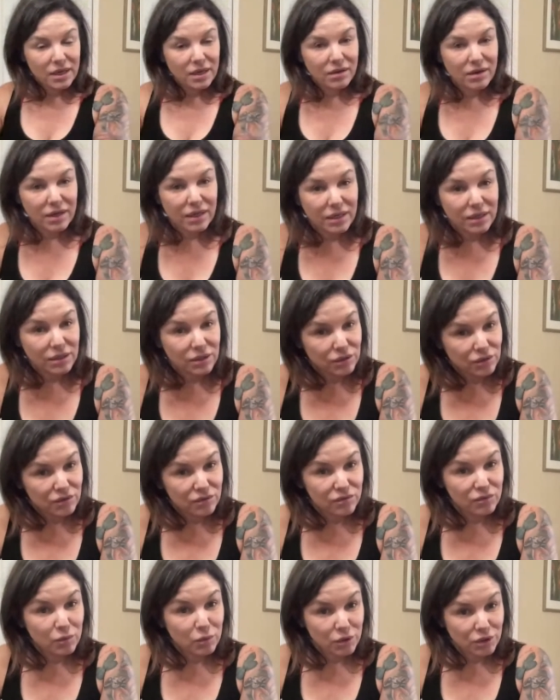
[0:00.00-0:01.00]
right?
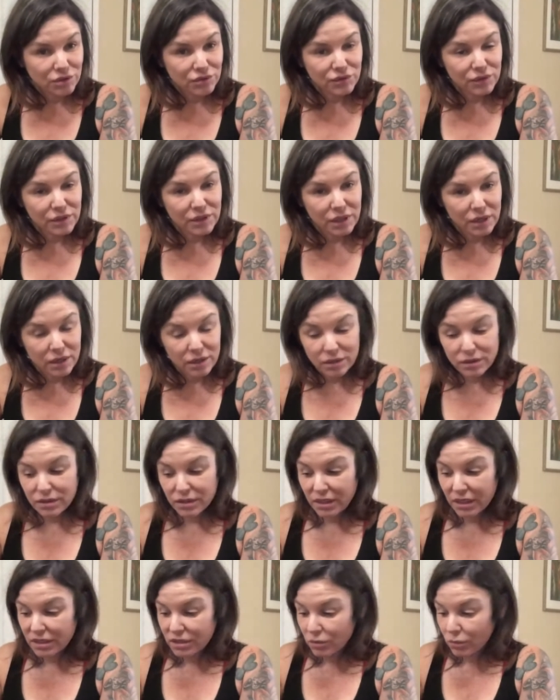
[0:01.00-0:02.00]
You've worked really hard to
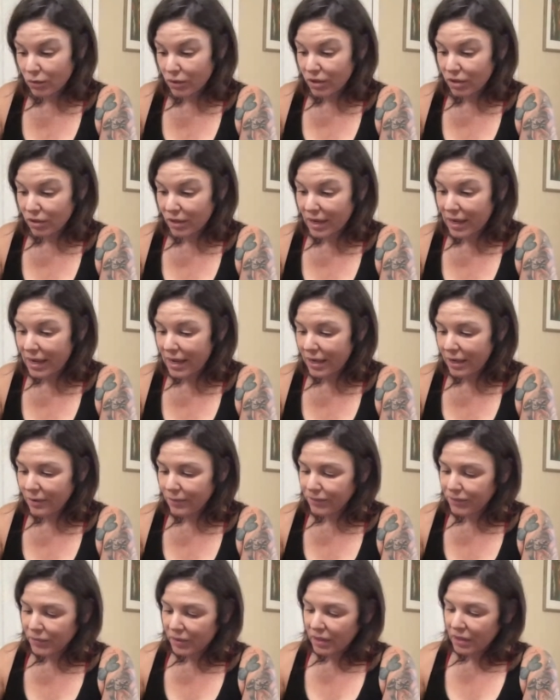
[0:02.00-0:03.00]
get to where you're
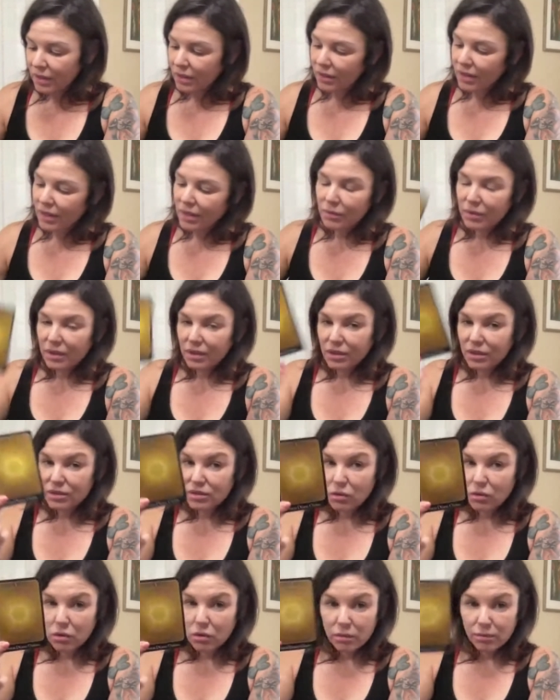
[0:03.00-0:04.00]
at, all right, we got the
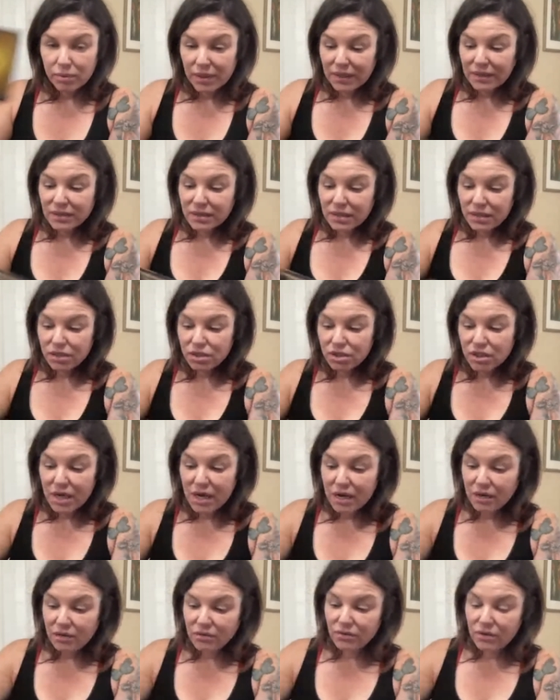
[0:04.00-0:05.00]
solar plexus
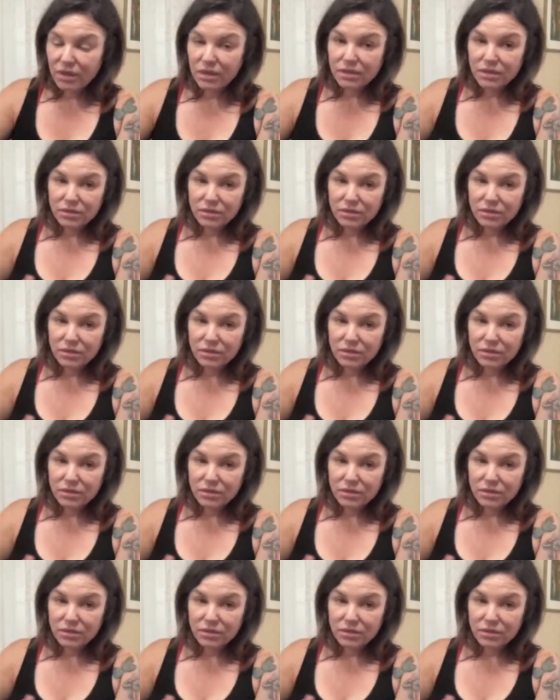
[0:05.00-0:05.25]
chakra.